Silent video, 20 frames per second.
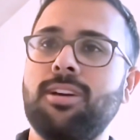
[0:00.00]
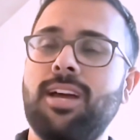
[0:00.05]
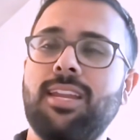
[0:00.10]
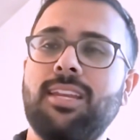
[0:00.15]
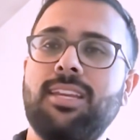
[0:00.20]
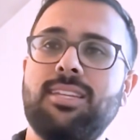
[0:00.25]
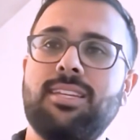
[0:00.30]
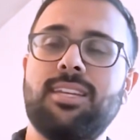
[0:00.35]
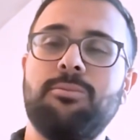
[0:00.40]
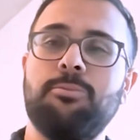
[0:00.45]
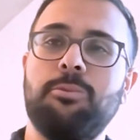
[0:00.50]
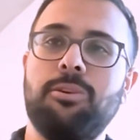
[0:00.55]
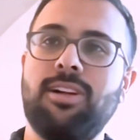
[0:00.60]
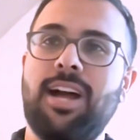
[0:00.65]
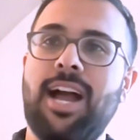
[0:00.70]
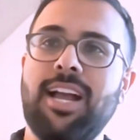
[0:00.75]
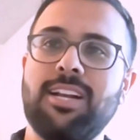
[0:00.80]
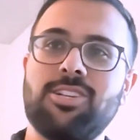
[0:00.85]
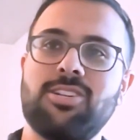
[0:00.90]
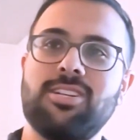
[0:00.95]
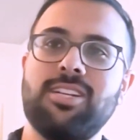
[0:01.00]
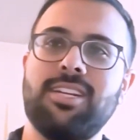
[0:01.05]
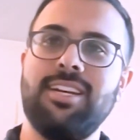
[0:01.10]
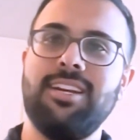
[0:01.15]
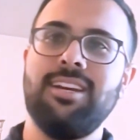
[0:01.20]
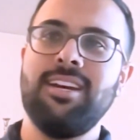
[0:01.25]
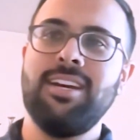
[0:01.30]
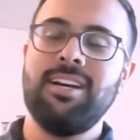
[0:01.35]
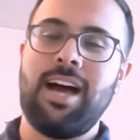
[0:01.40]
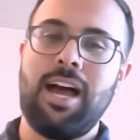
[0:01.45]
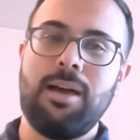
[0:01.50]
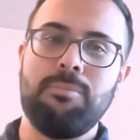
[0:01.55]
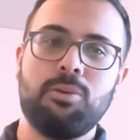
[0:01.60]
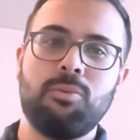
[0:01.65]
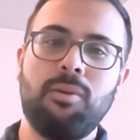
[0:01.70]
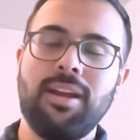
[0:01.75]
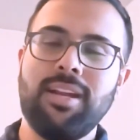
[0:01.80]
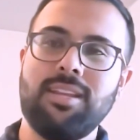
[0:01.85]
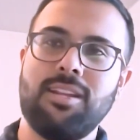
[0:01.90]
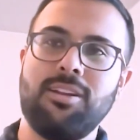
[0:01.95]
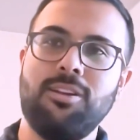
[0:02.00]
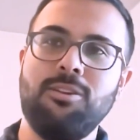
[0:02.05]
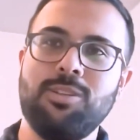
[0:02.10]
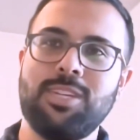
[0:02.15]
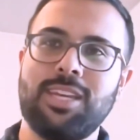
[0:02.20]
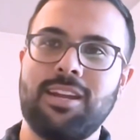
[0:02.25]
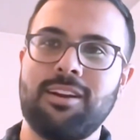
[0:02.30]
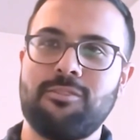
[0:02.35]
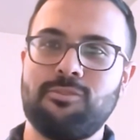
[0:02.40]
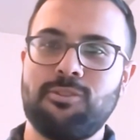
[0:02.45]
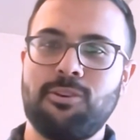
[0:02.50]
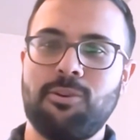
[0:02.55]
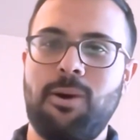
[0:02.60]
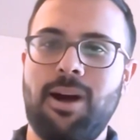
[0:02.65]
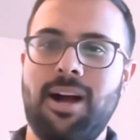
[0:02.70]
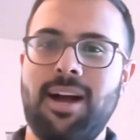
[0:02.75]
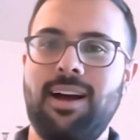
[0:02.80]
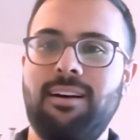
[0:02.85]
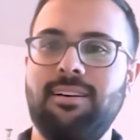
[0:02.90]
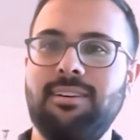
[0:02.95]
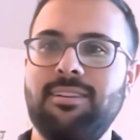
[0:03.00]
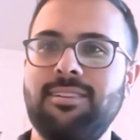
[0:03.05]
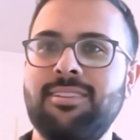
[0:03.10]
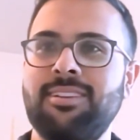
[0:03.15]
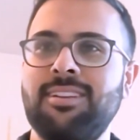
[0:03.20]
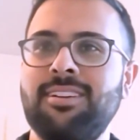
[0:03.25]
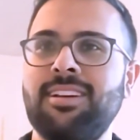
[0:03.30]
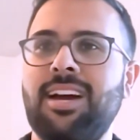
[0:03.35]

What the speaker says: And he said, well, actually, I've been writing the newsletter for a while,